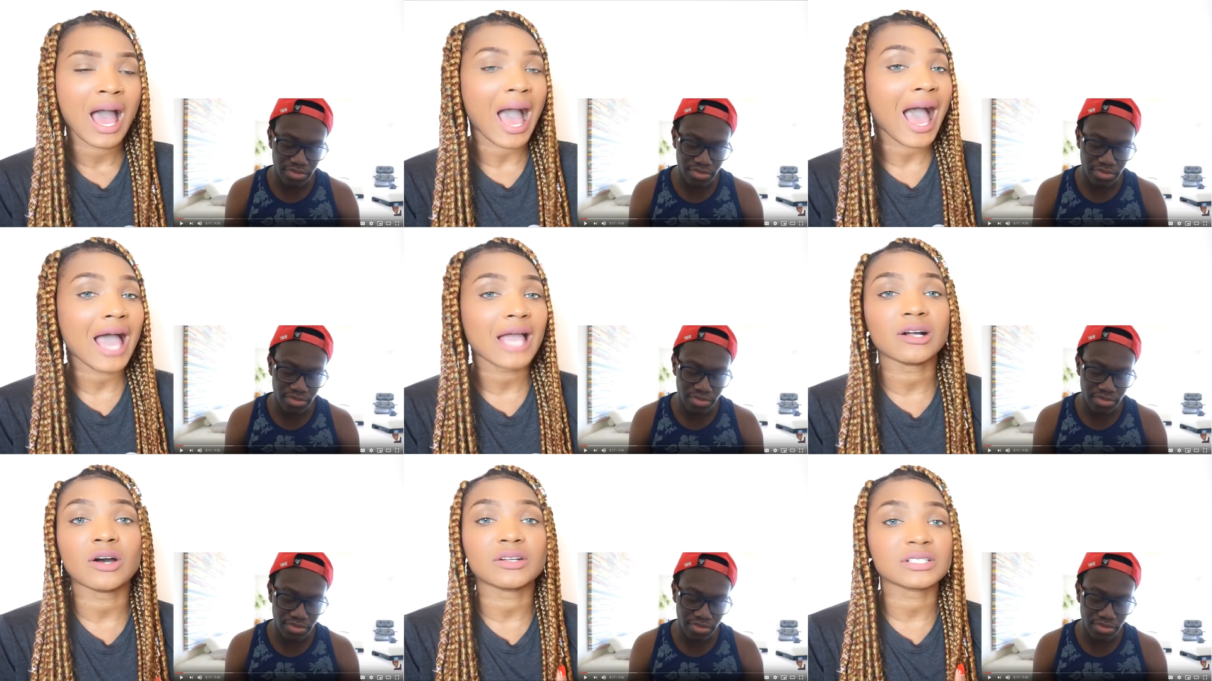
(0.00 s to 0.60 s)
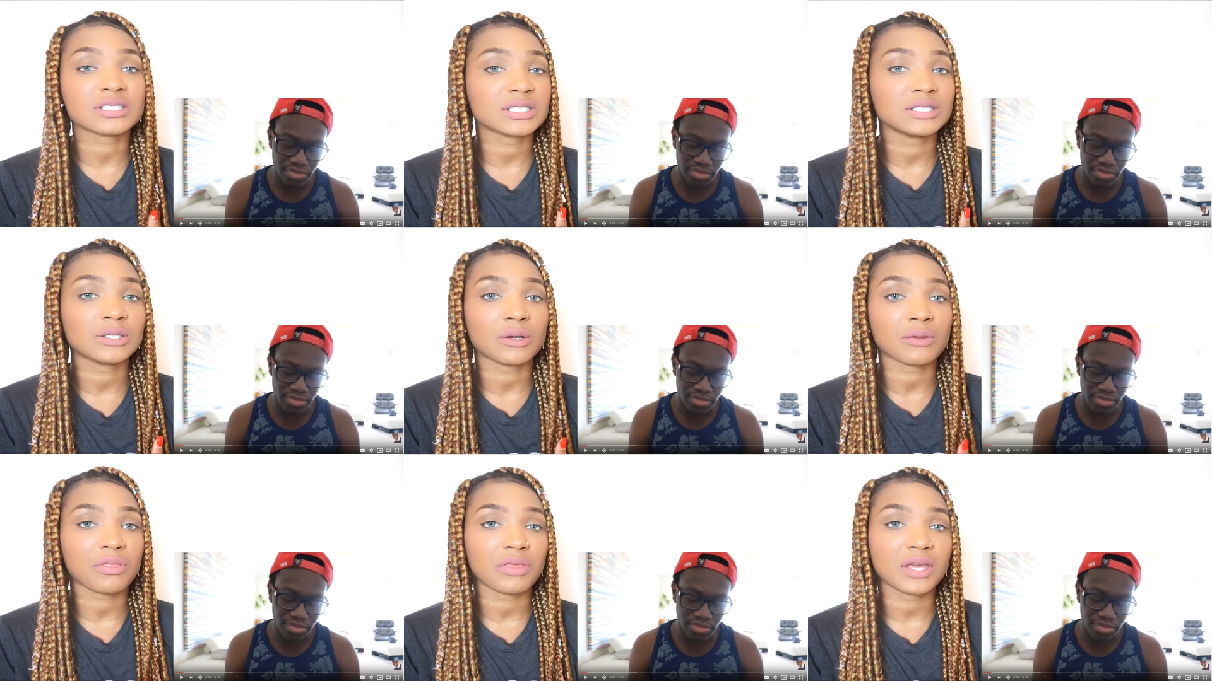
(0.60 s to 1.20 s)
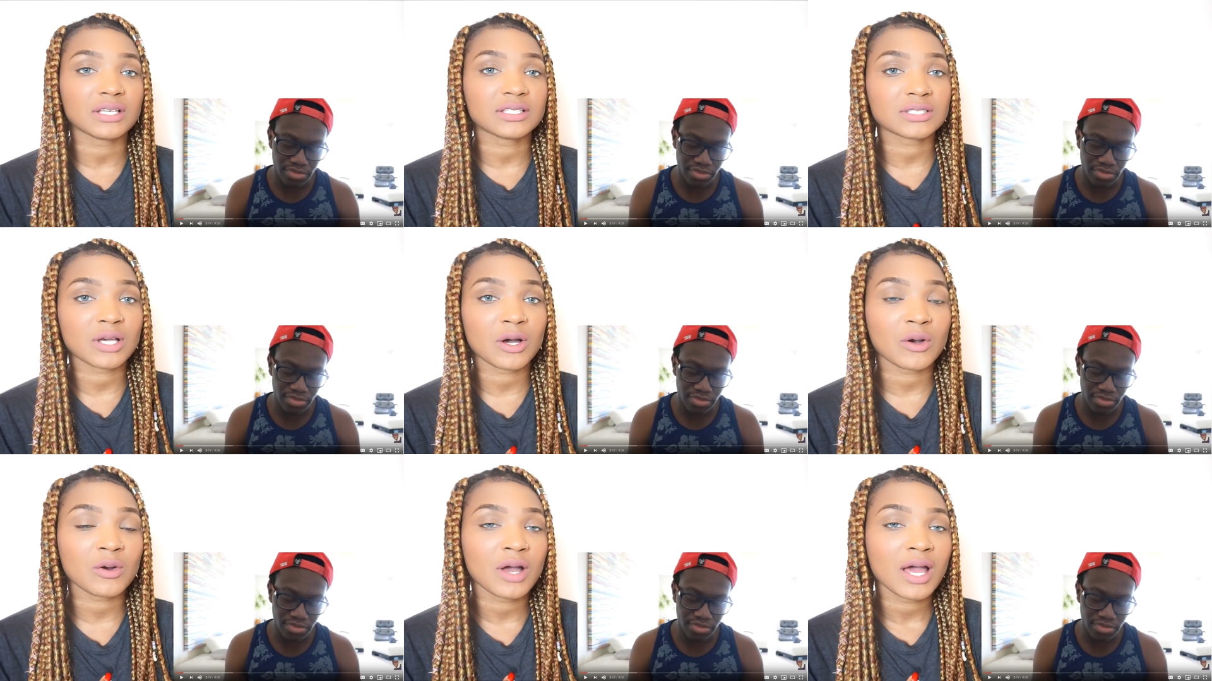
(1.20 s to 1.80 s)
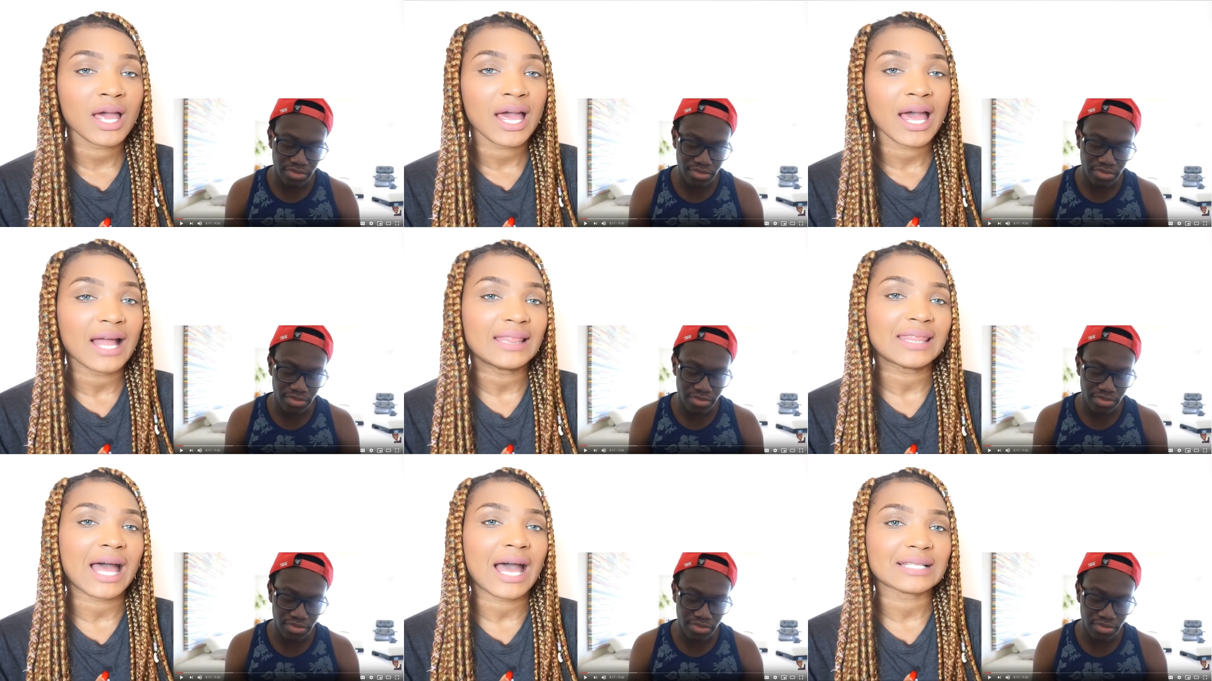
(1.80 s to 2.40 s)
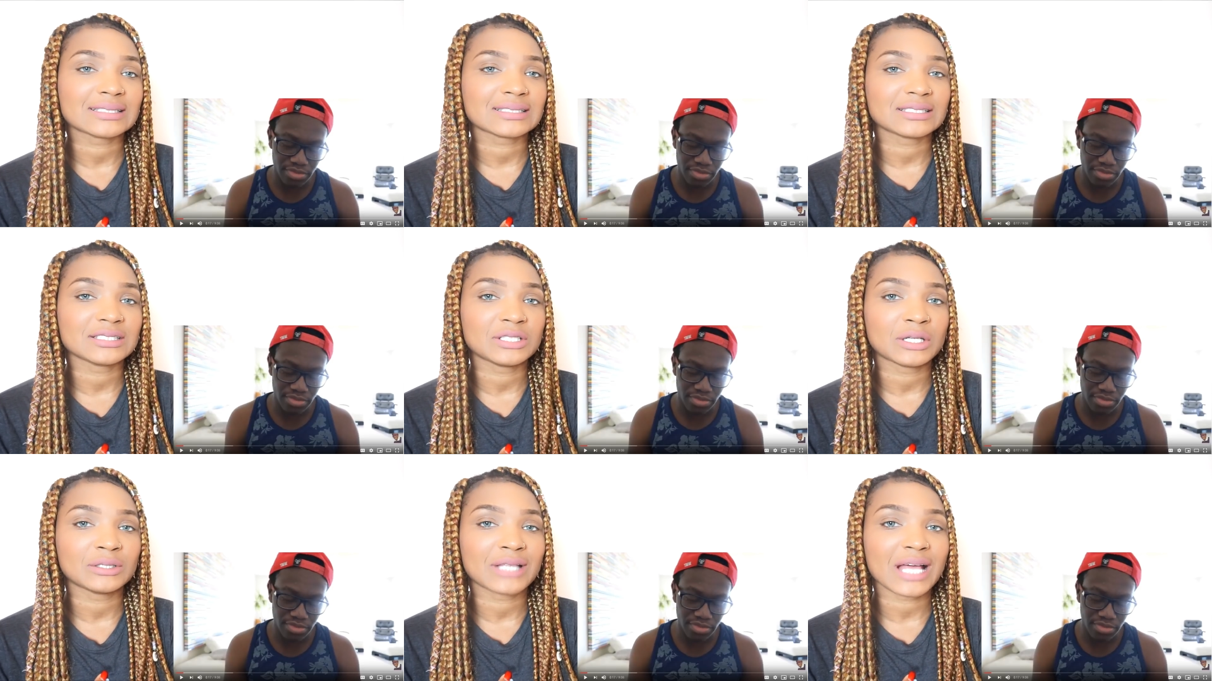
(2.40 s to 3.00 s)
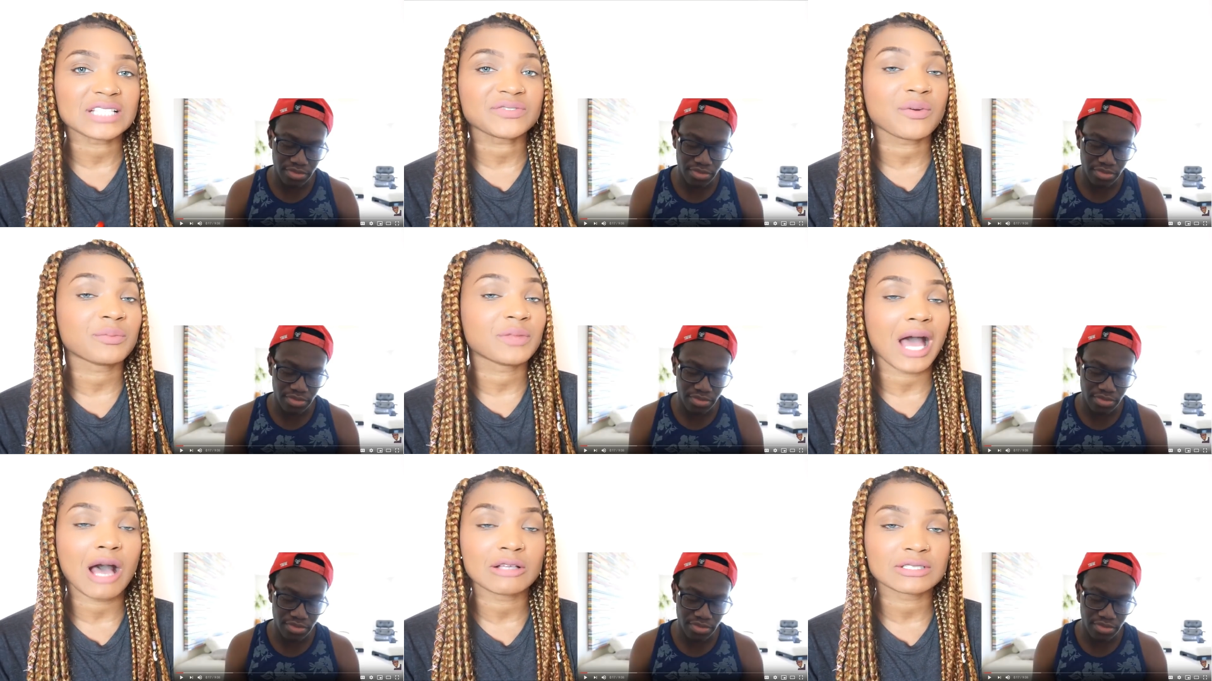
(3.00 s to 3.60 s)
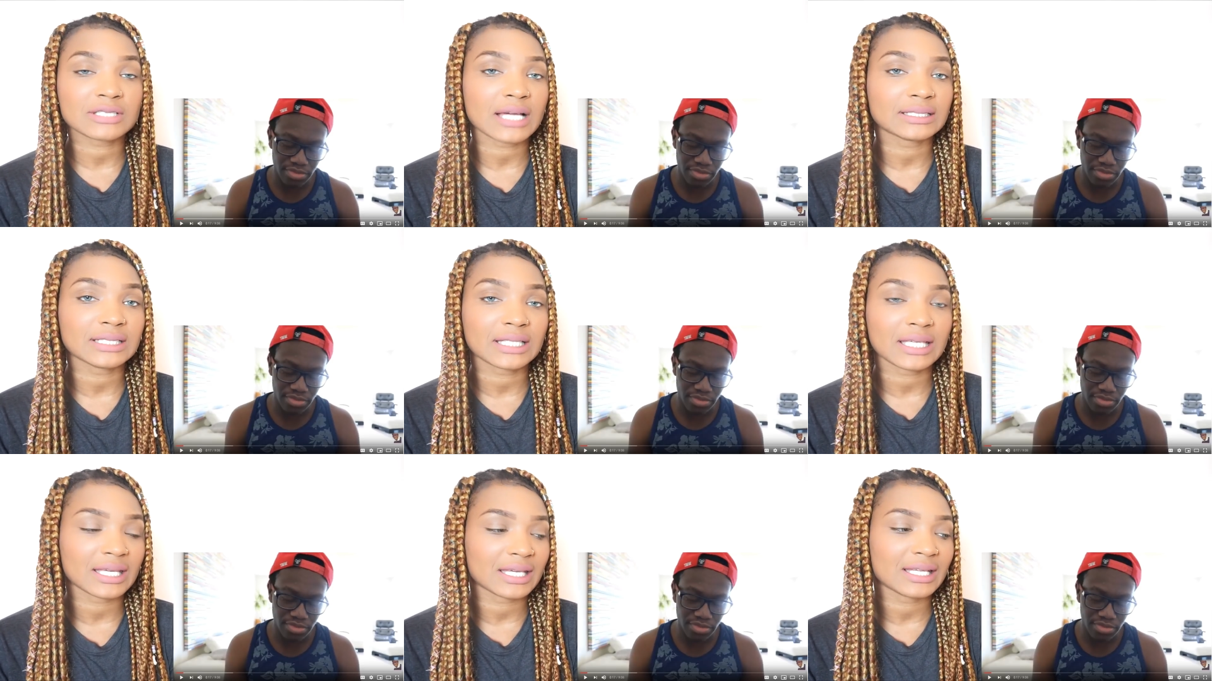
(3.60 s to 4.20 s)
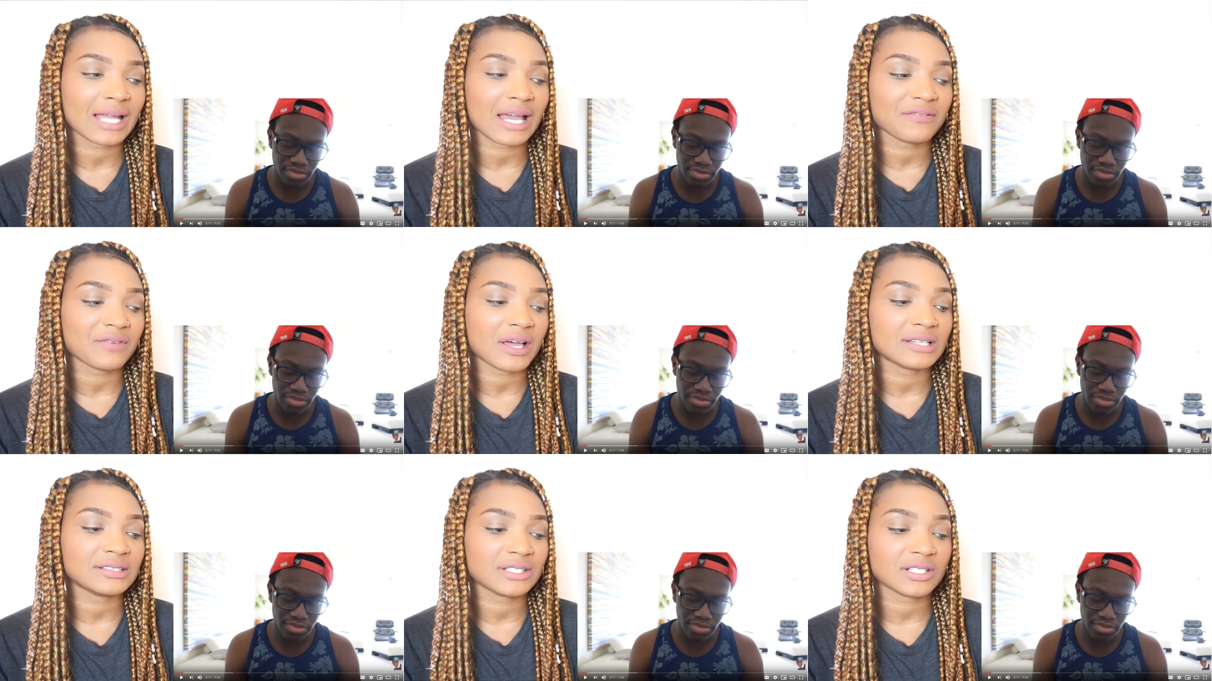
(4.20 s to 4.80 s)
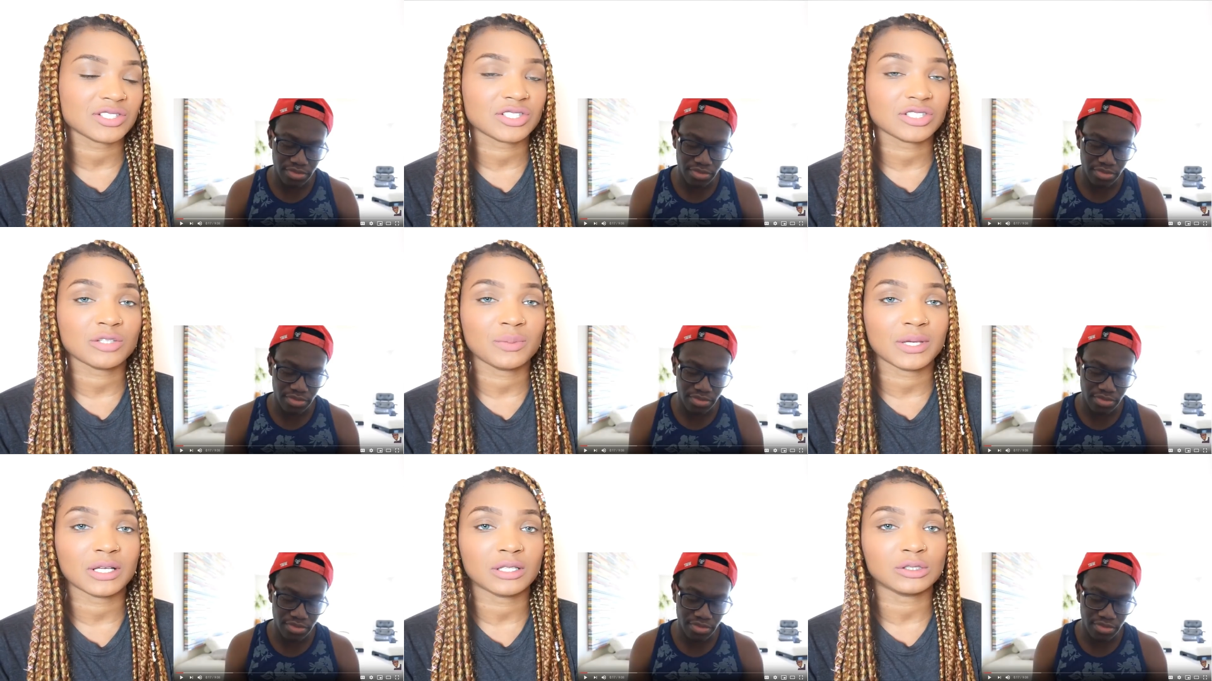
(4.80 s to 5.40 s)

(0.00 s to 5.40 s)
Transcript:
Speaker 1: I honestly don't think so. And that's, you know, that's from the outside looking in. I find Deji to be a